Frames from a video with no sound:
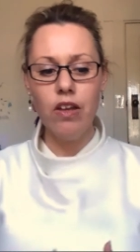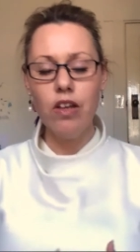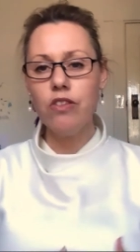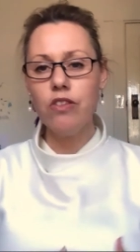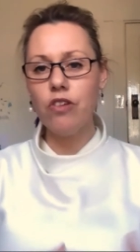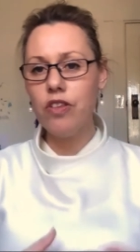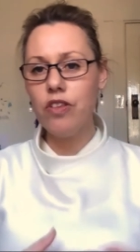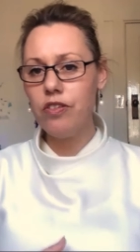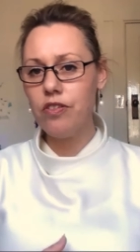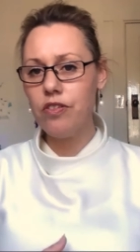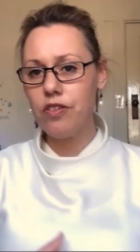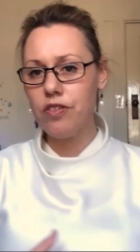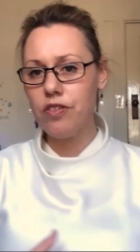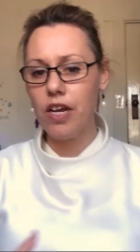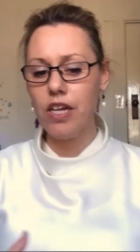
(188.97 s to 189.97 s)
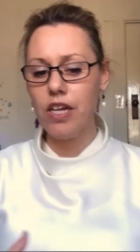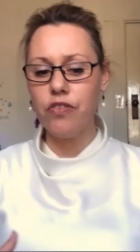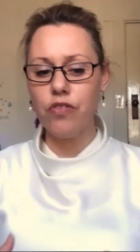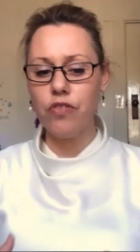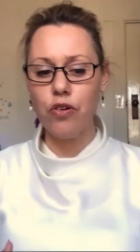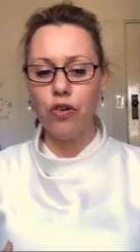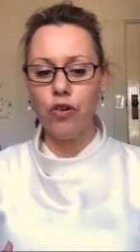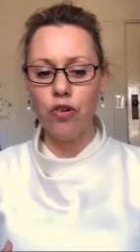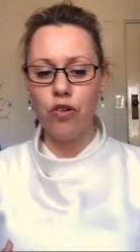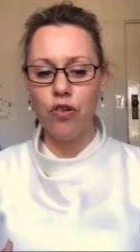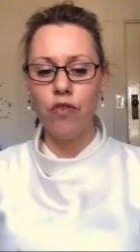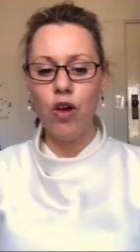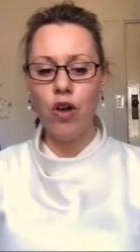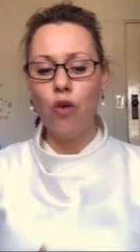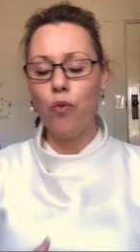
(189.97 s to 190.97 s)
So, this is the stage of the curve
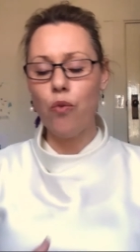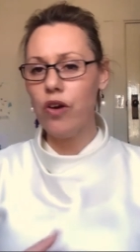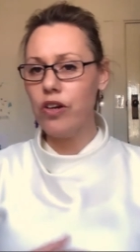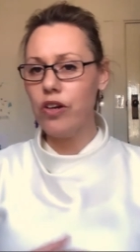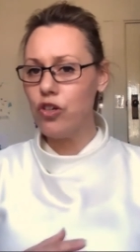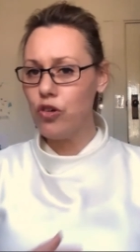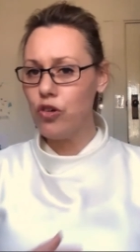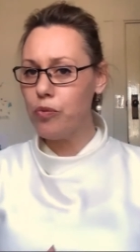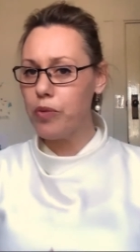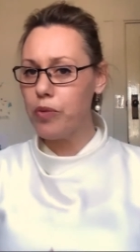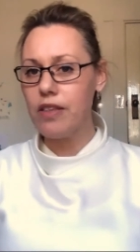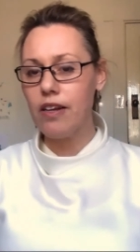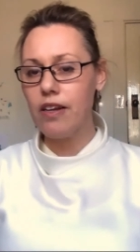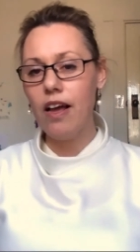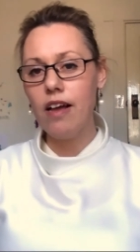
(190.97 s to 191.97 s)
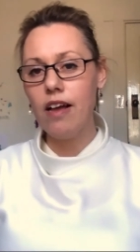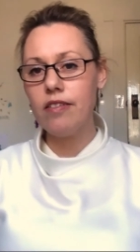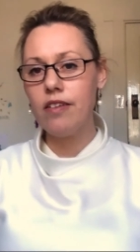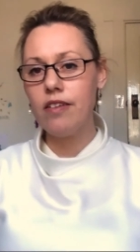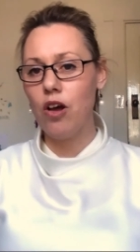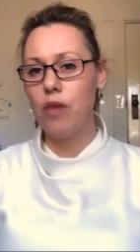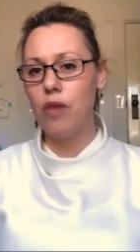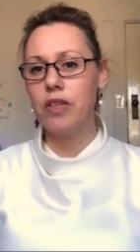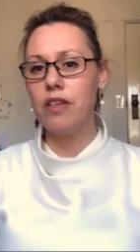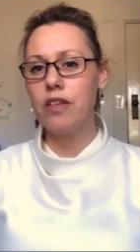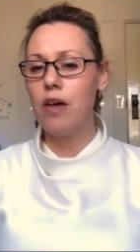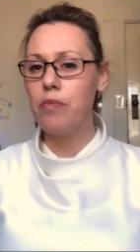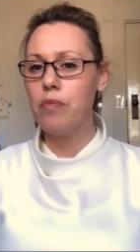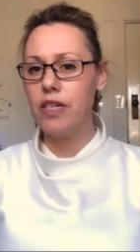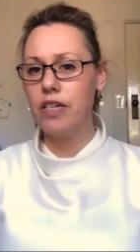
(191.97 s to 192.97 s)
where it should be the last time that the
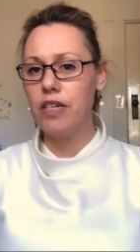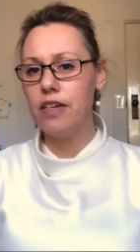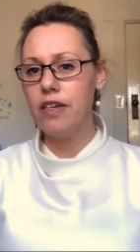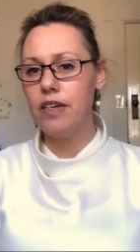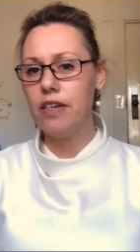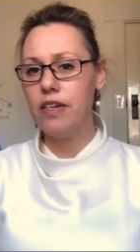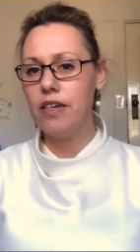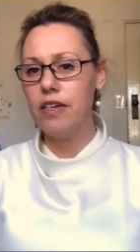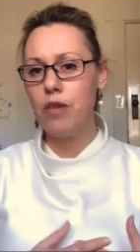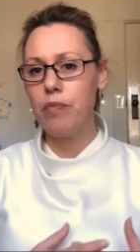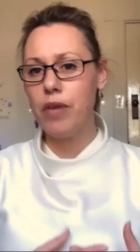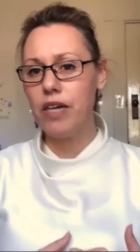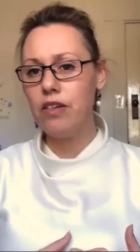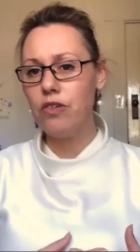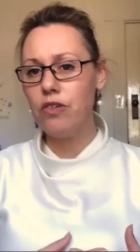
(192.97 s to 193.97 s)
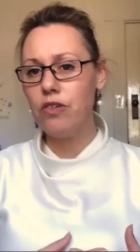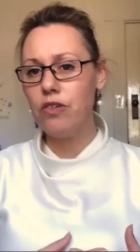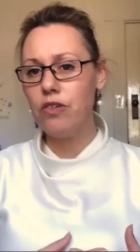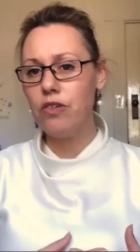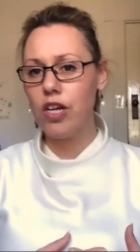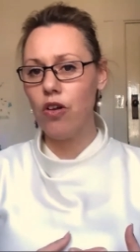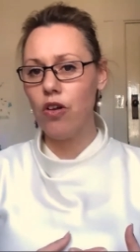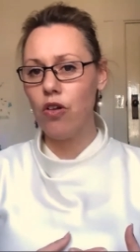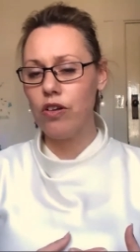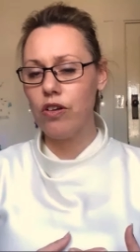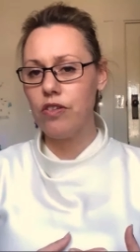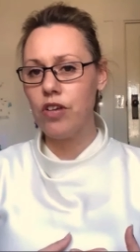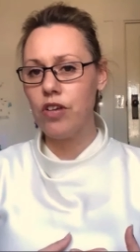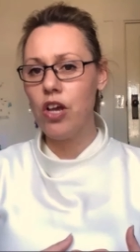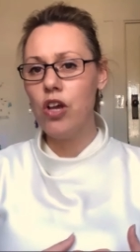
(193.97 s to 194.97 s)
company needs to come back to its shareholders